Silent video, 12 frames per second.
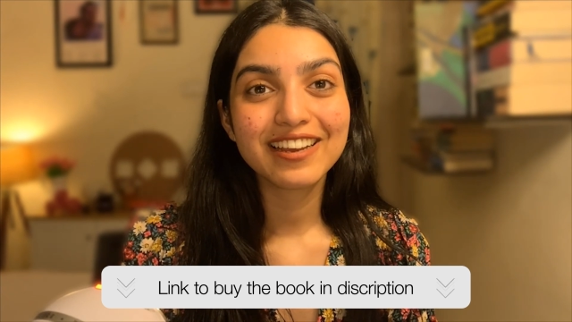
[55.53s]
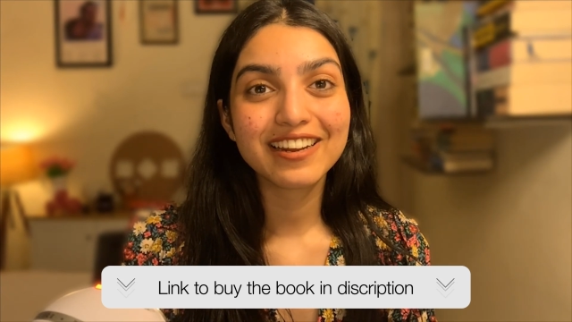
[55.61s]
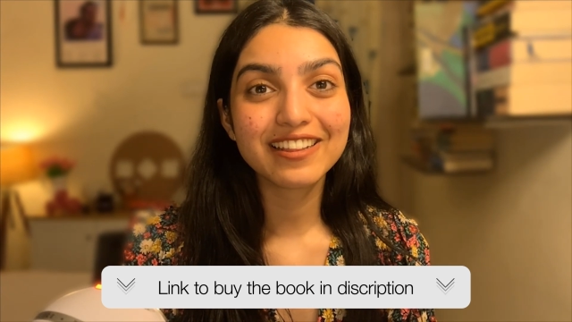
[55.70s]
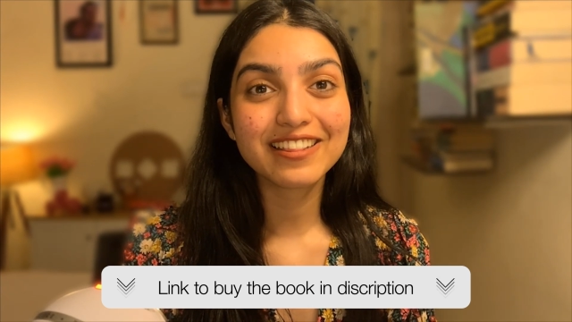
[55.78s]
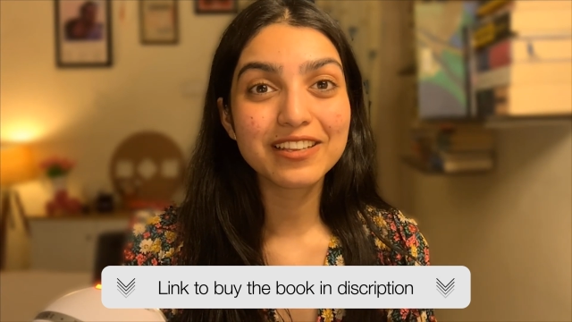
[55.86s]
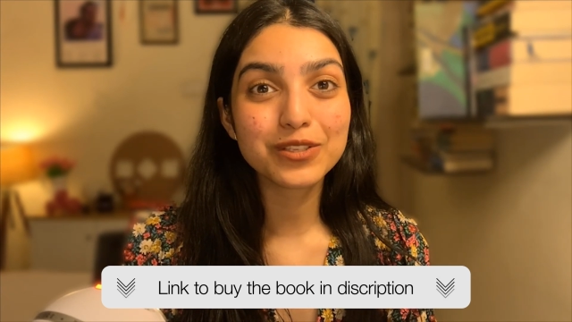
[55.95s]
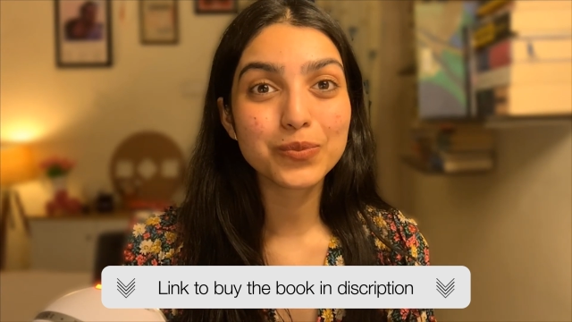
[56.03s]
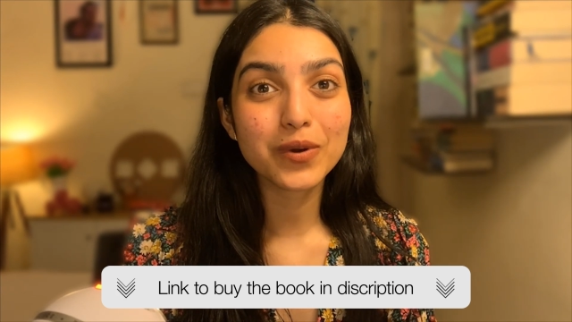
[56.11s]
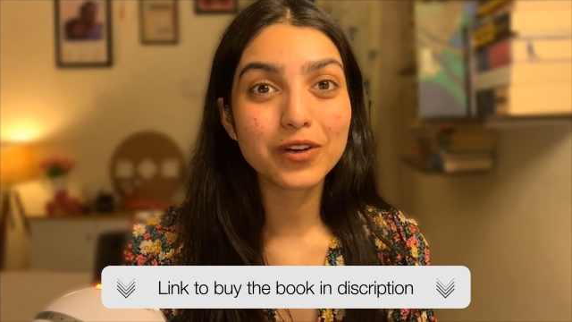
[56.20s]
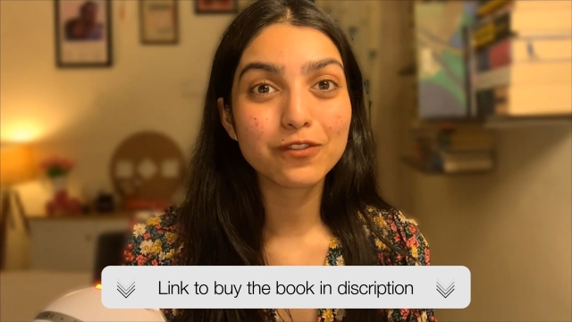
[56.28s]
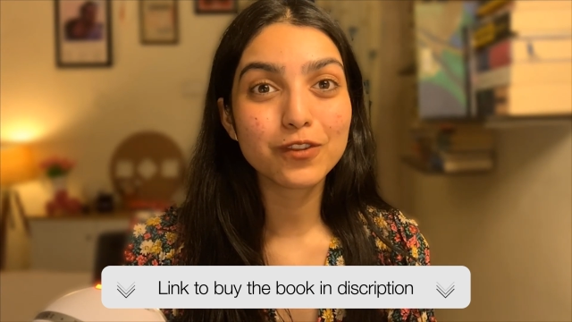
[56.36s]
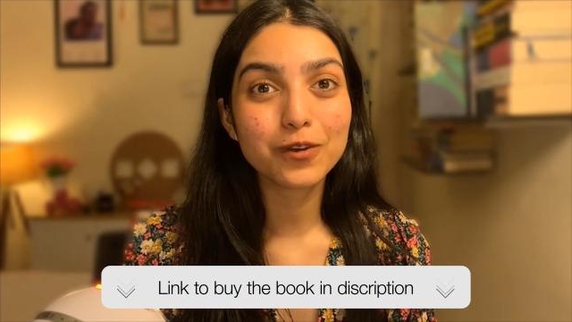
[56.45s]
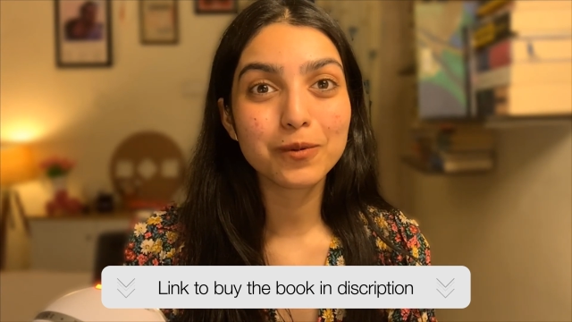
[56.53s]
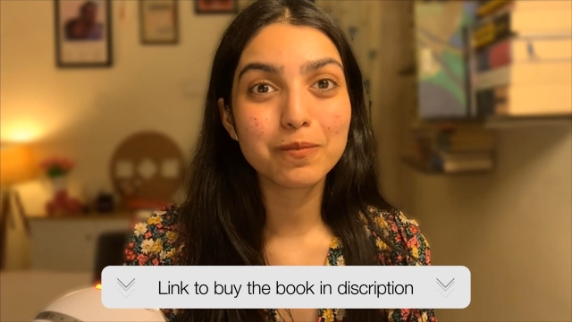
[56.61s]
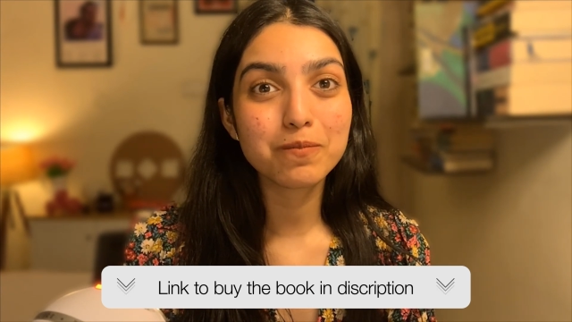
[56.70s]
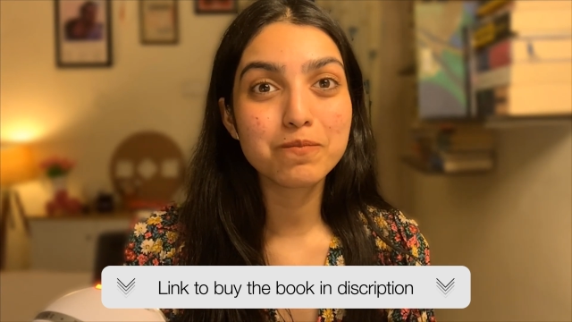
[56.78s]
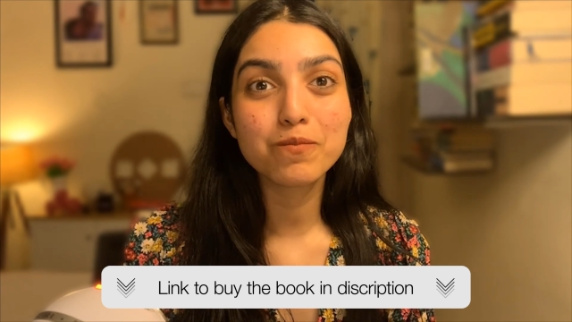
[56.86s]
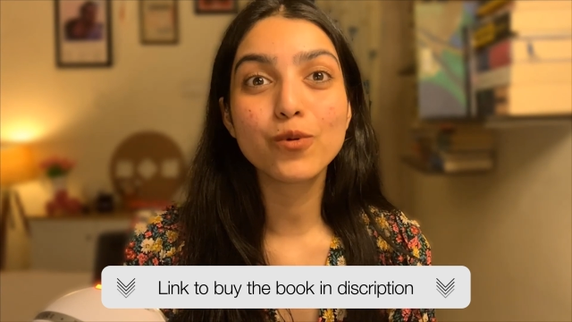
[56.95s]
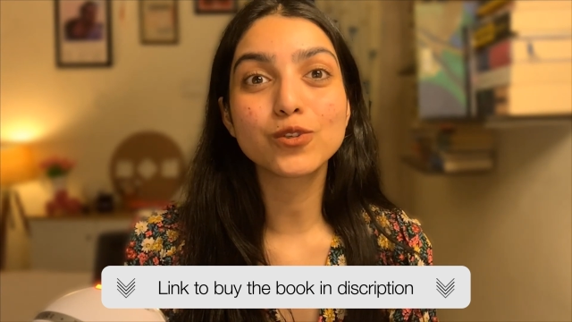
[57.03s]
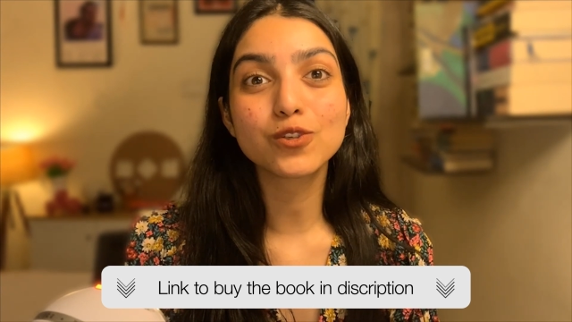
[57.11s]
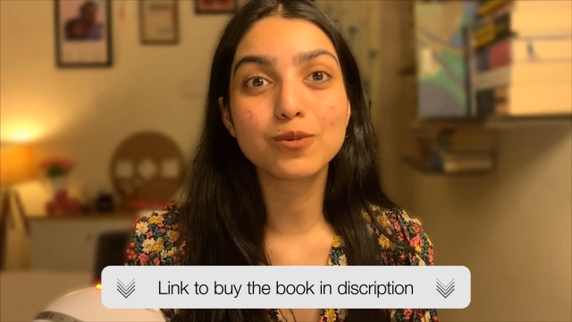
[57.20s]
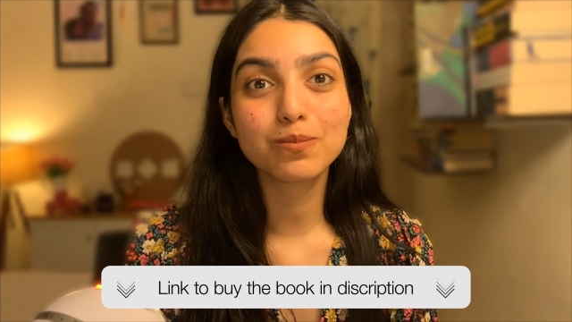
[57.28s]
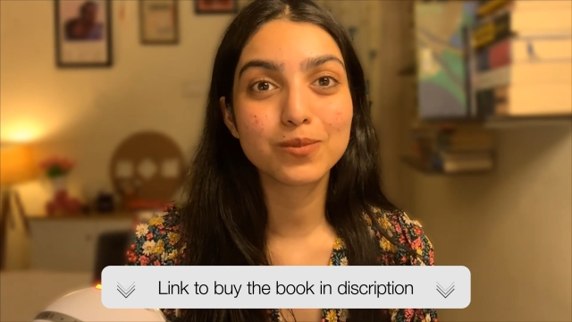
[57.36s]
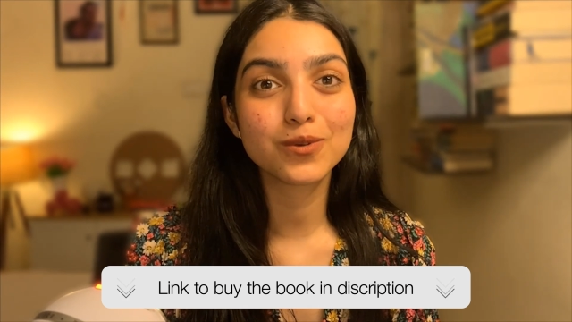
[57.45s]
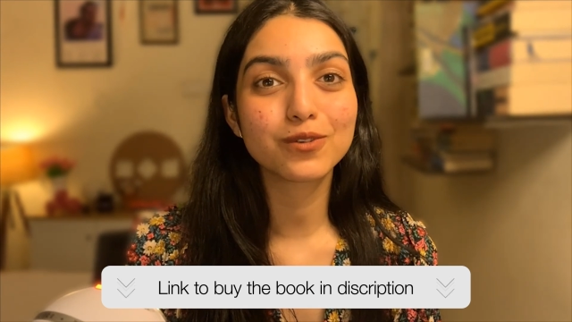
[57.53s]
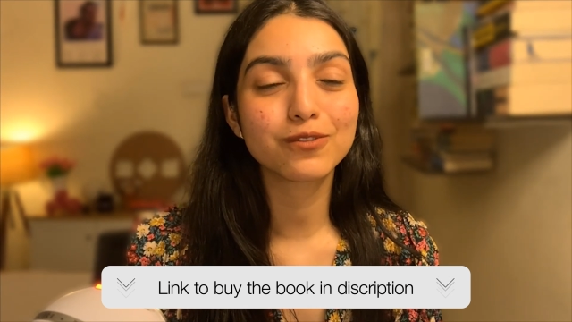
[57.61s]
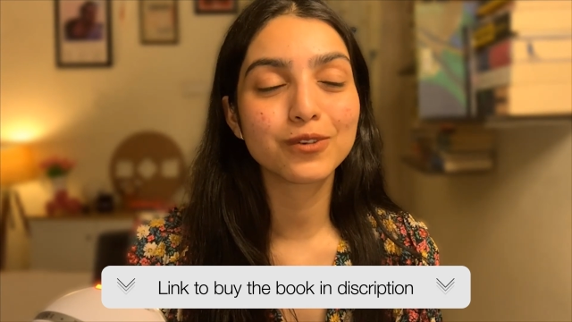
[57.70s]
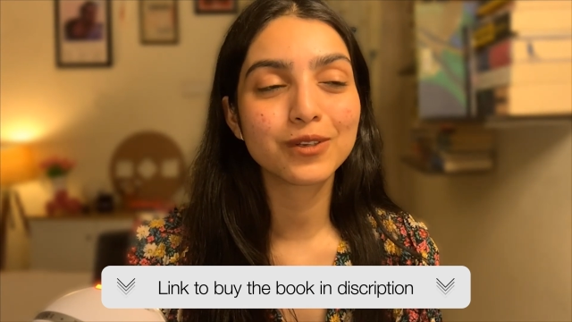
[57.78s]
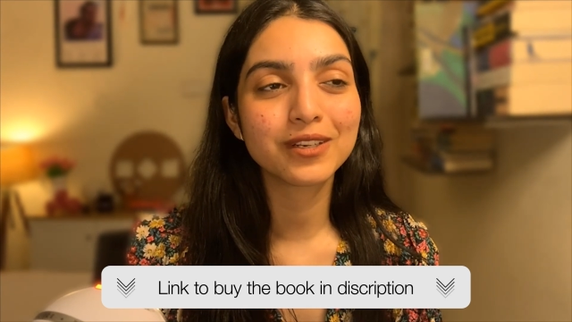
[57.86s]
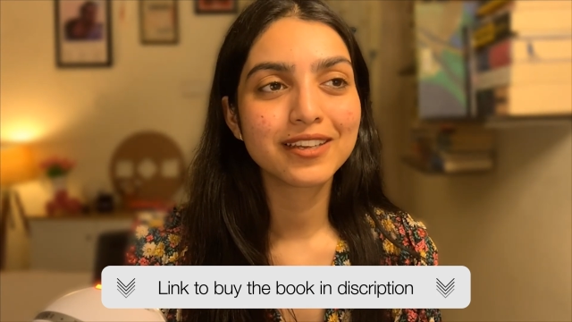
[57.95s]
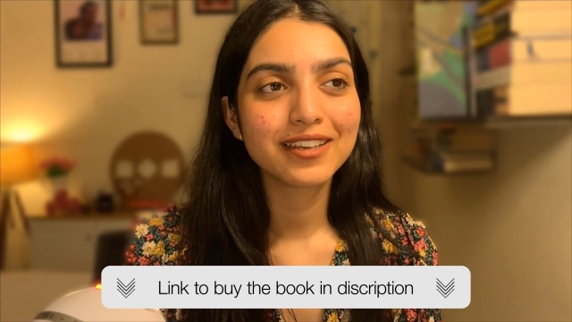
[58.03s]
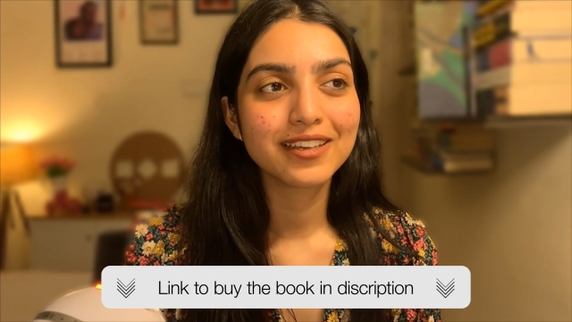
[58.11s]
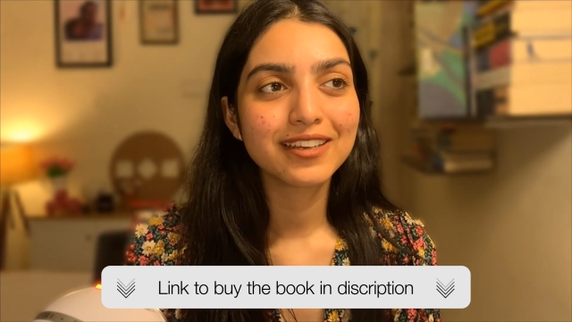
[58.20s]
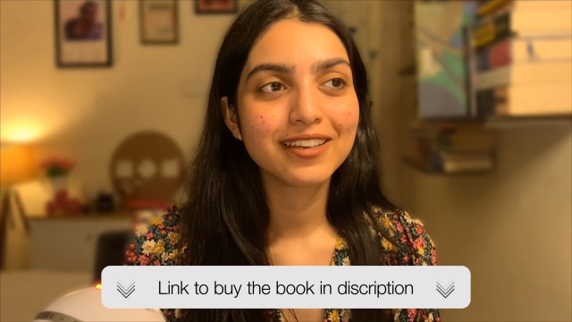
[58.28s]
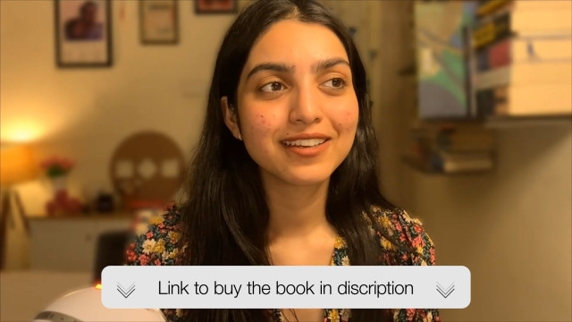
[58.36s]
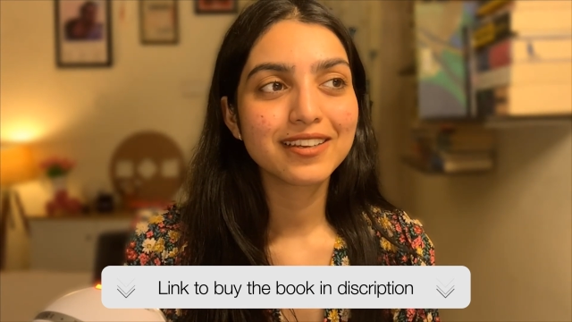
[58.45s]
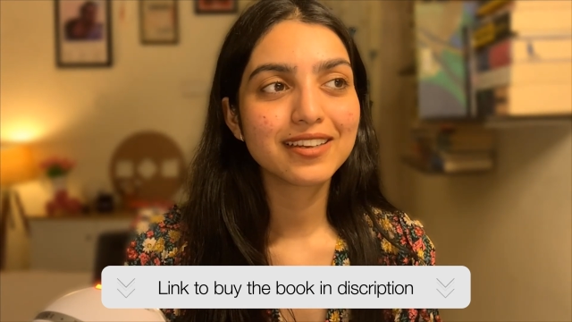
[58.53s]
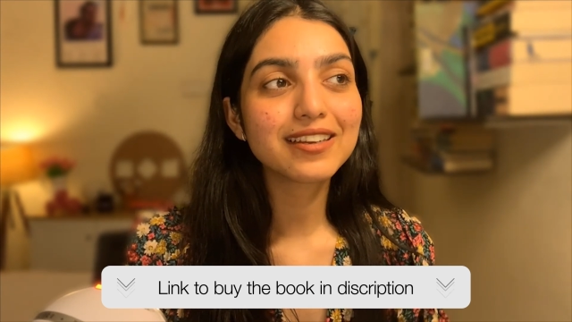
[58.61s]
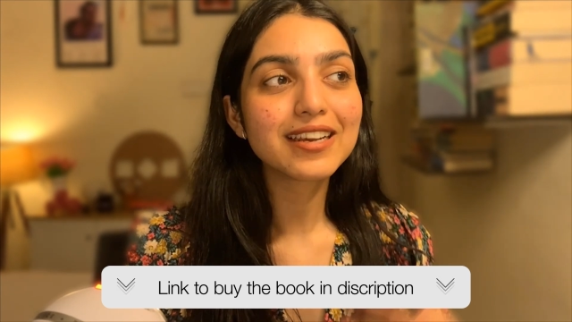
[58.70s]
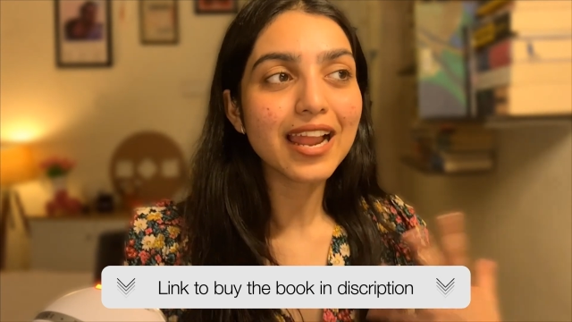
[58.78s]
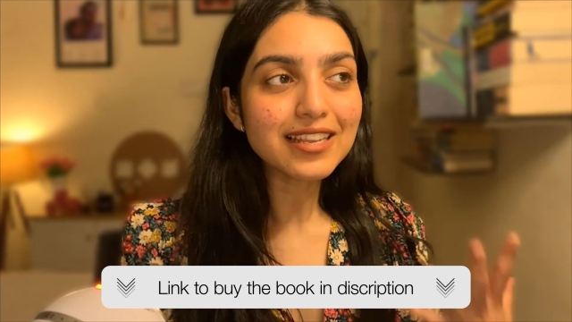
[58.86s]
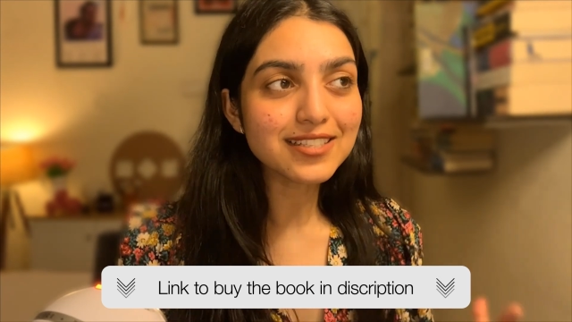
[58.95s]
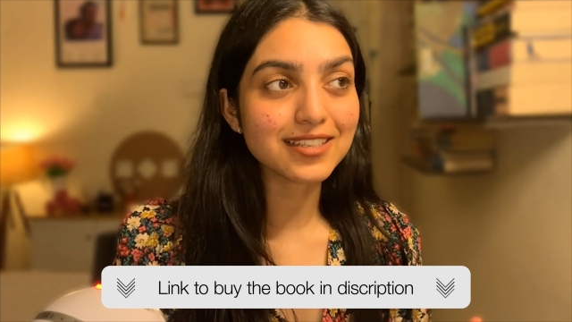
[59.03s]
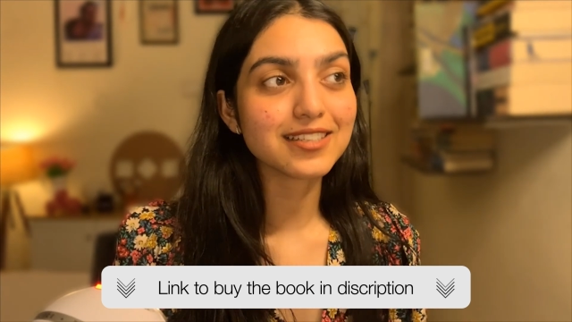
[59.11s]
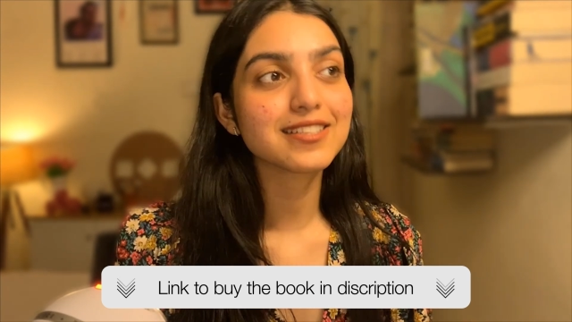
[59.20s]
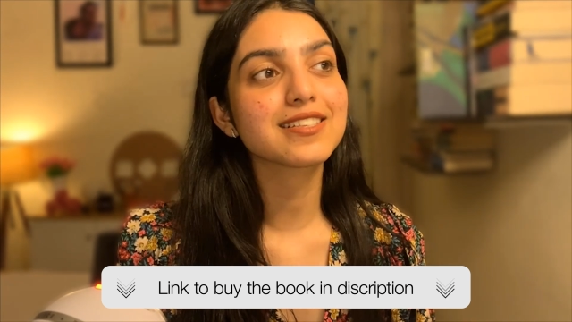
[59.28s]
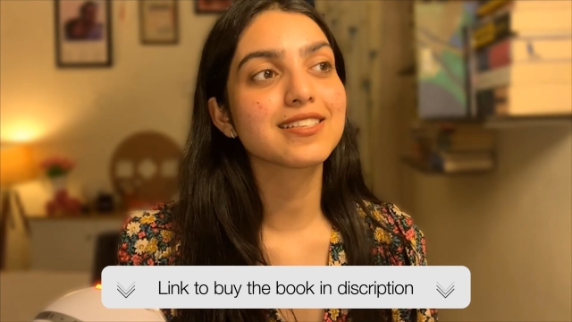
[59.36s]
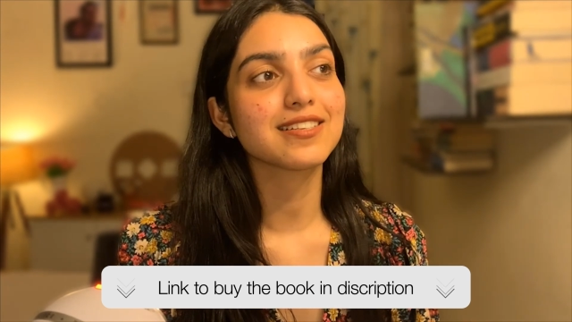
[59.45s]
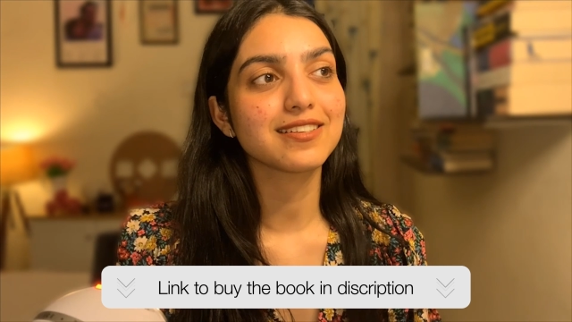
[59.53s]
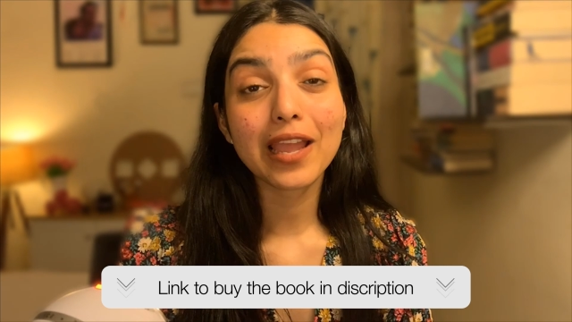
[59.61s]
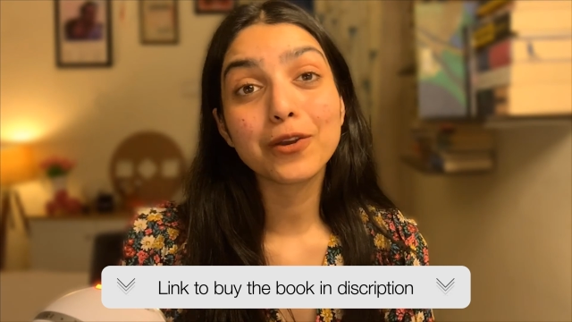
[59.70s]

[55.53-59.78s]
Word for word: And I think it's one of the most beautiful classics.